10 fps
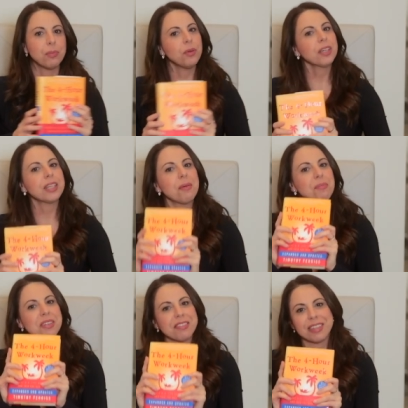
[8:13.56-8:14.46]
Book
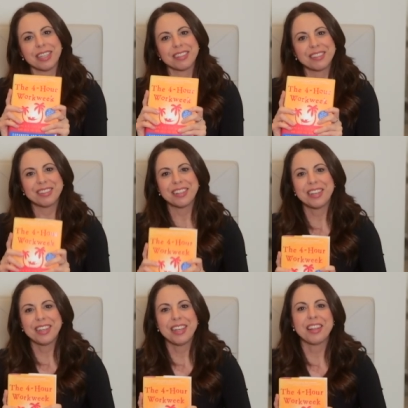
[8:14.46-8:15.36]
number six,
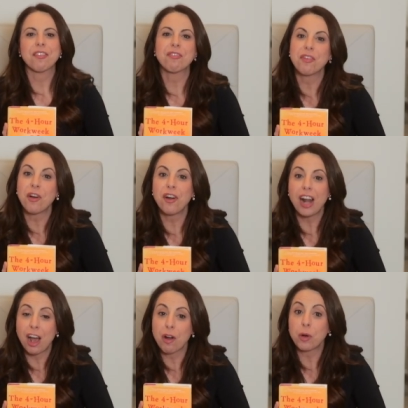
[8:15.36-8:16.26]
The
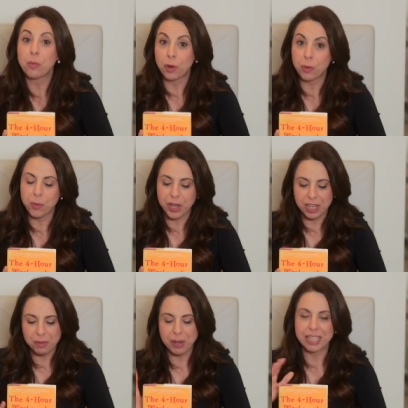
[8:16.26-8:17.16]
Four Hour
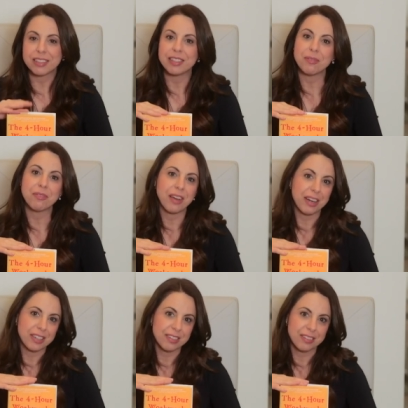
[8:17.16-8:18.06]
Workweek by Tim
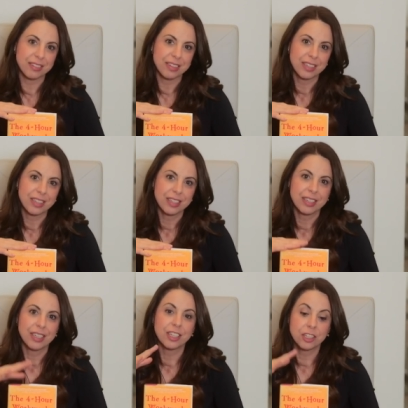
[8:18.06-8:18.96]
Ferriss.
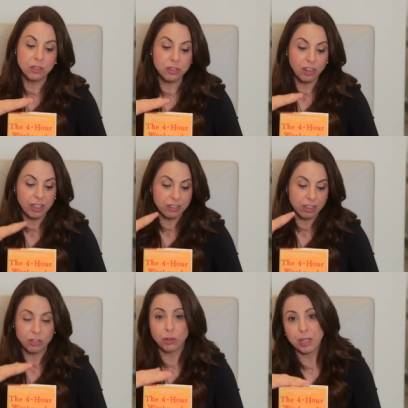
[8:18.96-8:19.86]
Hugely
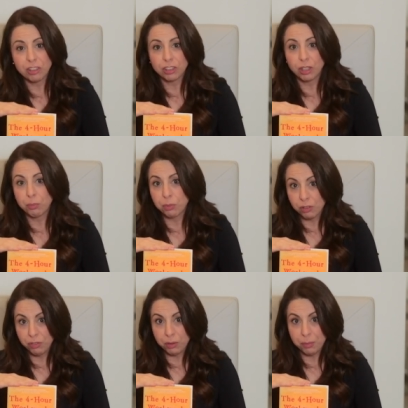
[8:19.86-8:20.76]
transformational
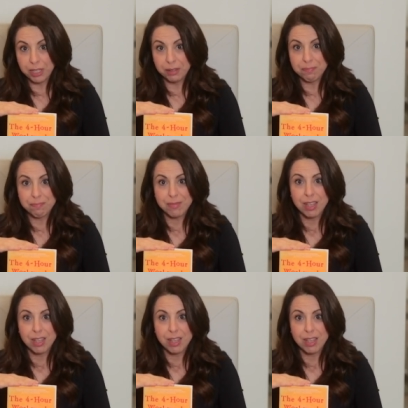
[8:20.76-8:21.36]
book for me.